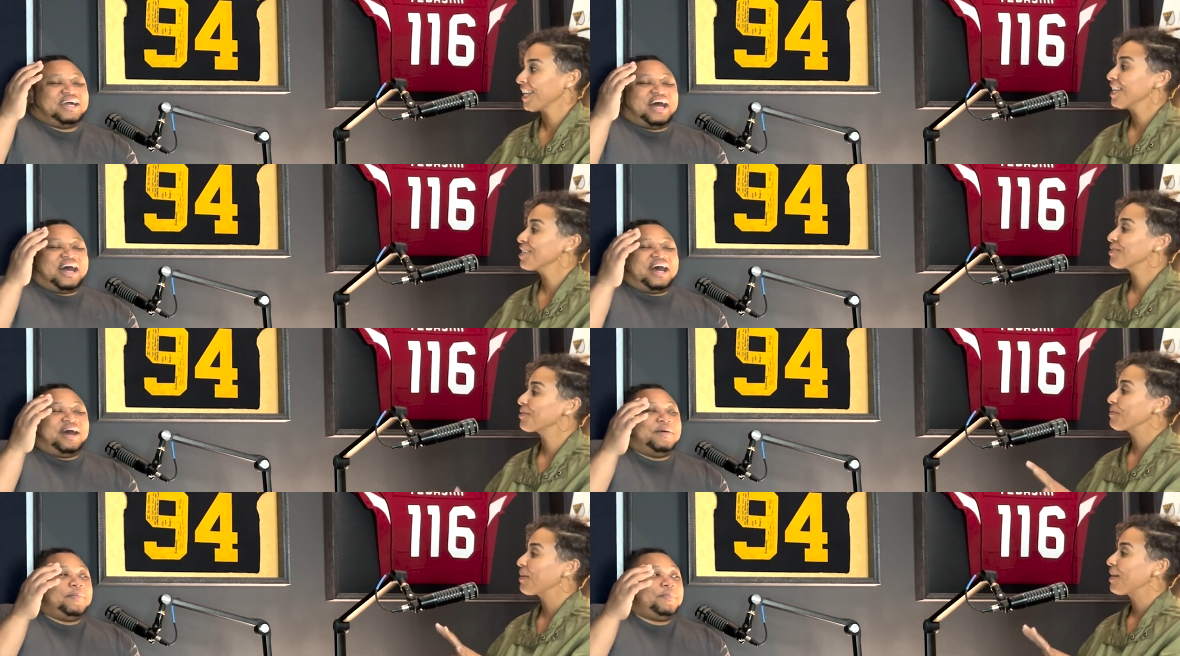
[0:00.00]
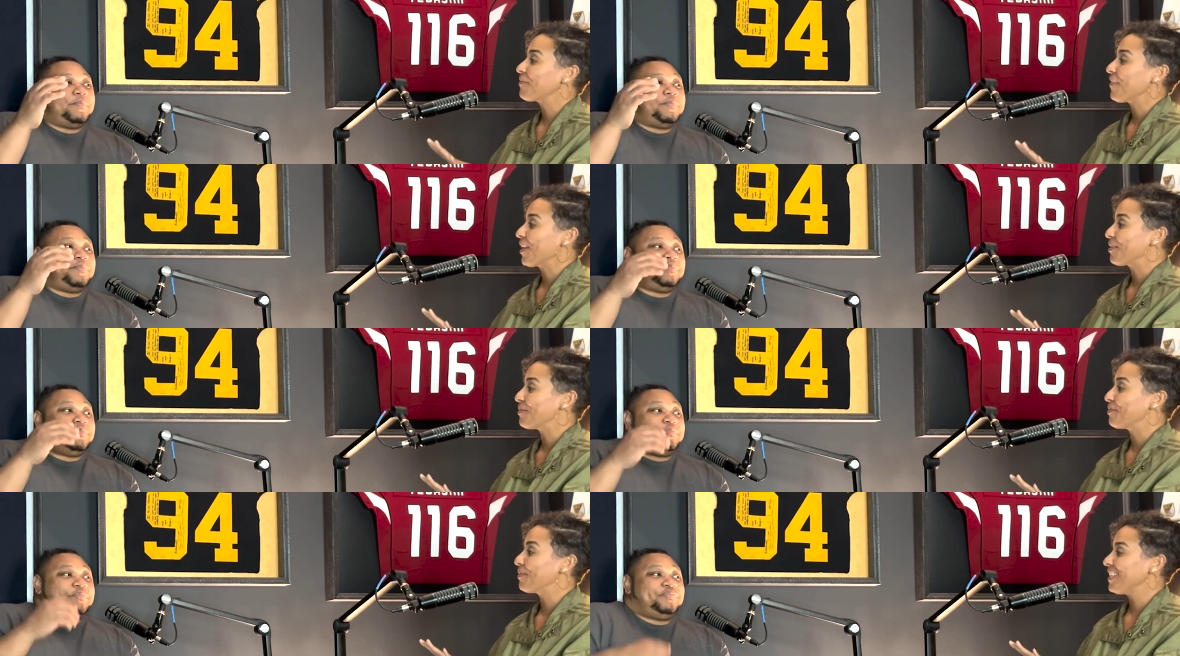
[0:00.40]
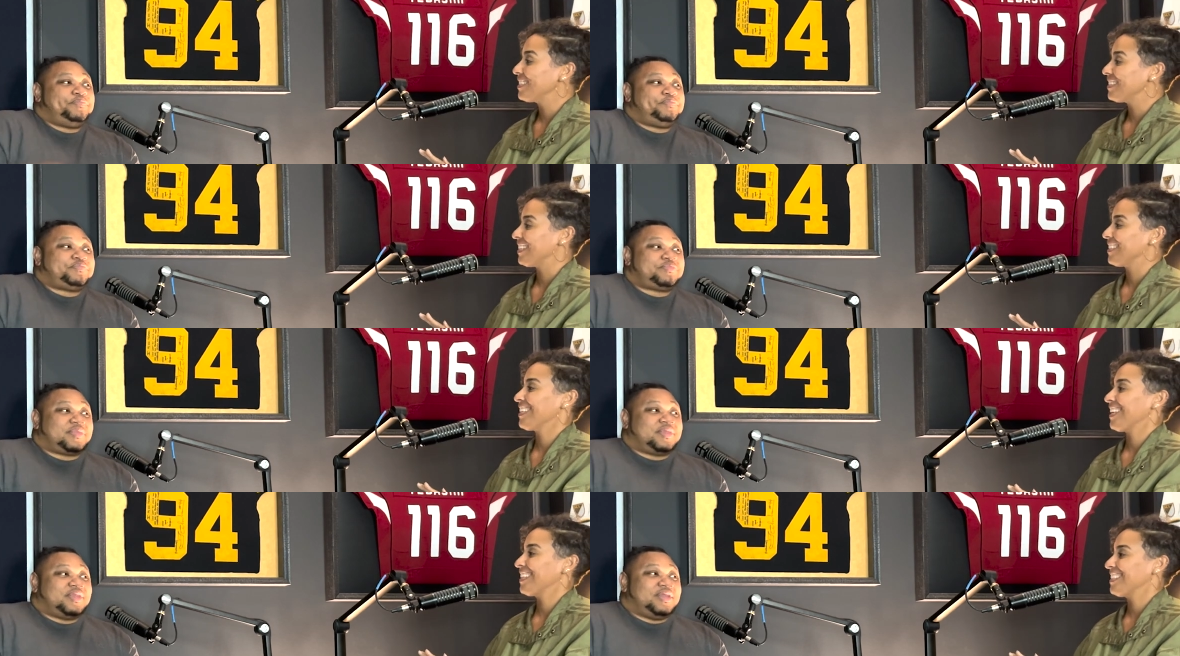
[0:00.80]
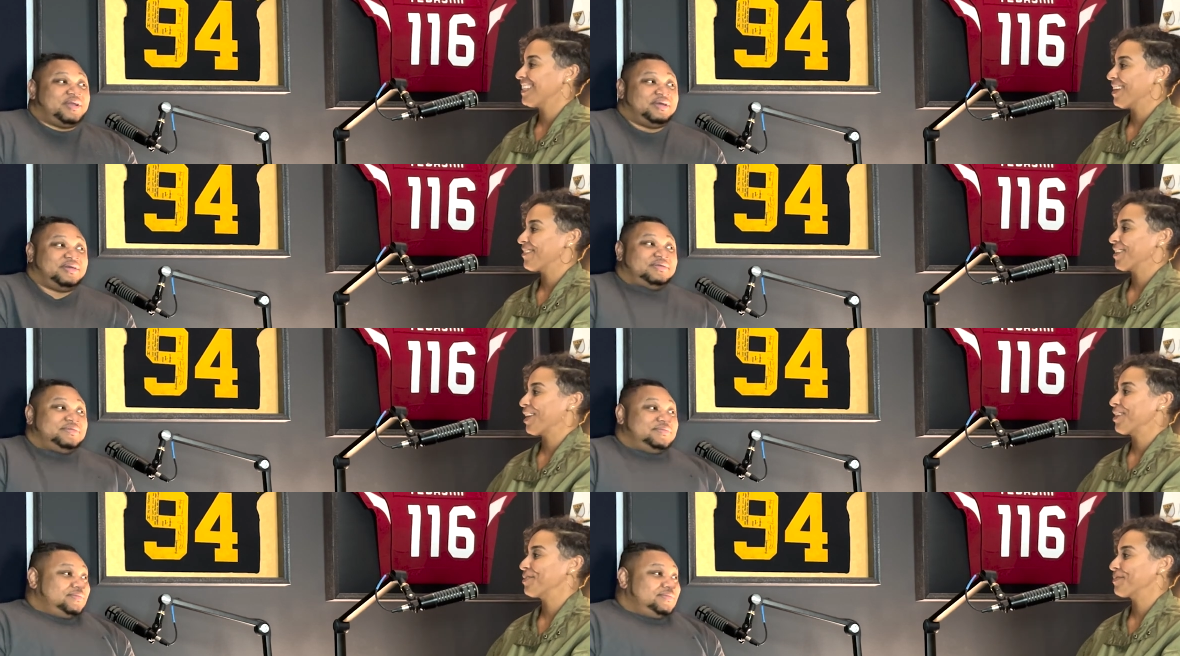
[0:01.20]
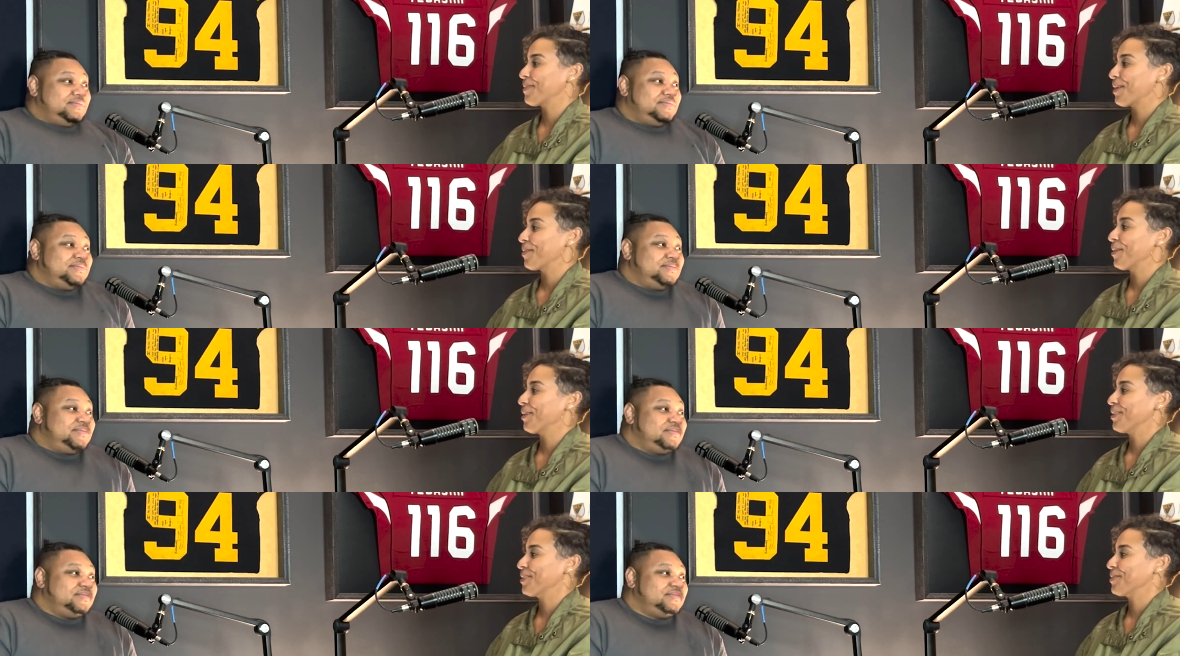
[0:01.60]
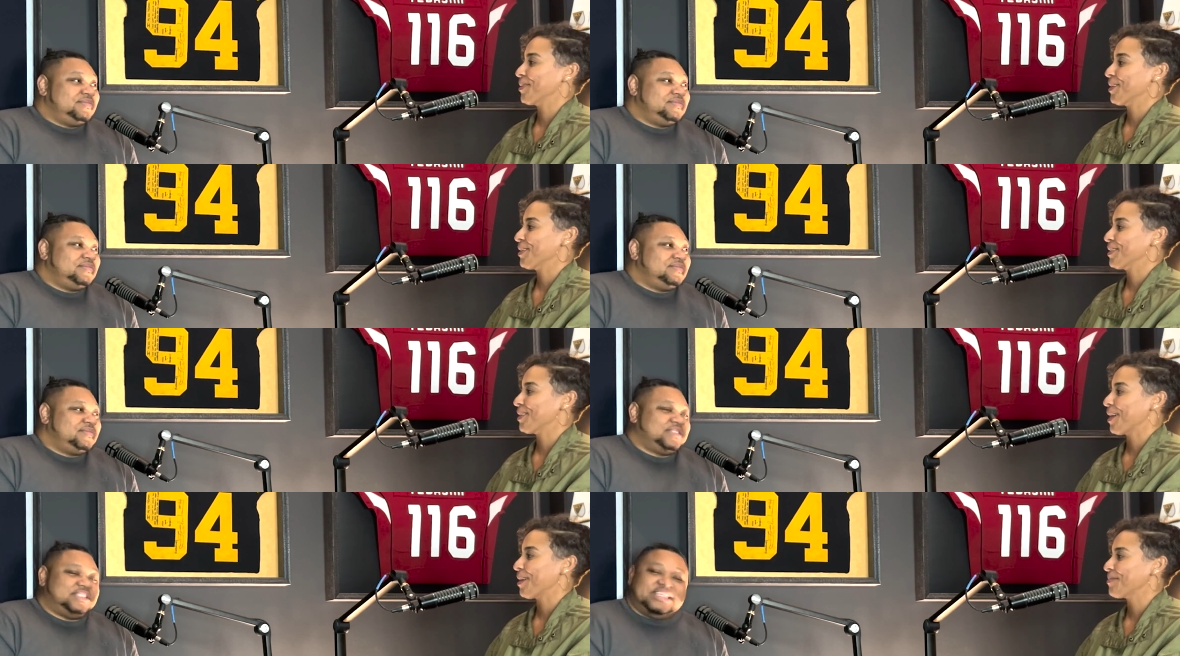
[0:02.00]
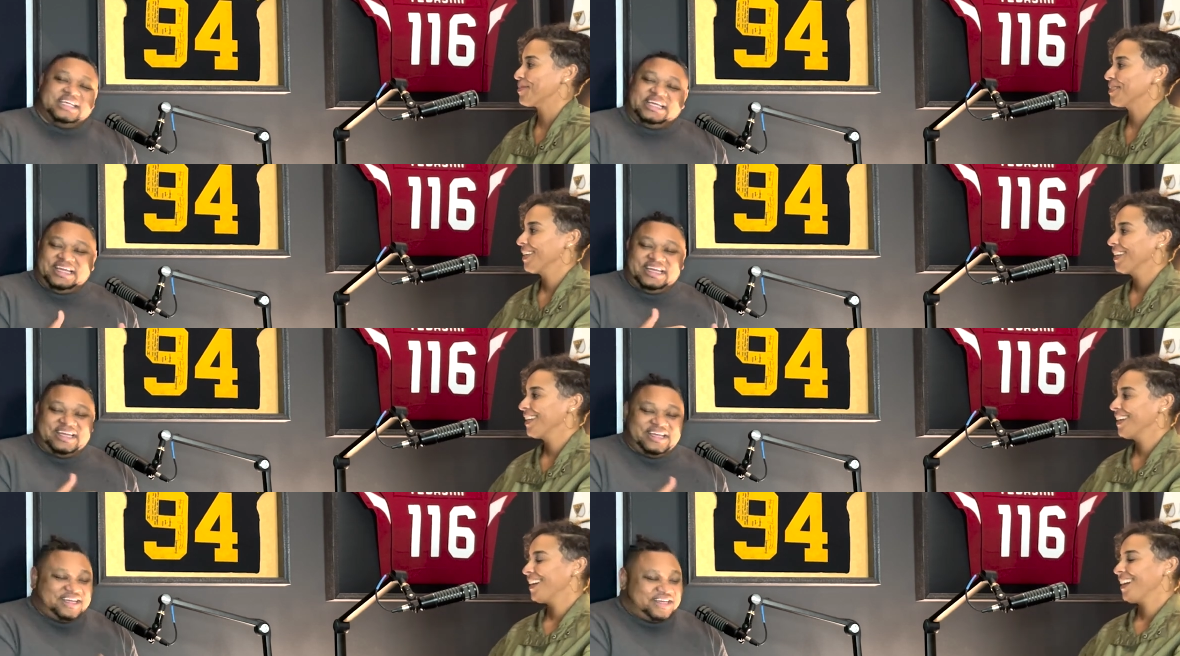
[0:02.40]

Speaker 1: is one of uh, my final blessings I say when I do my wellness workshops. See,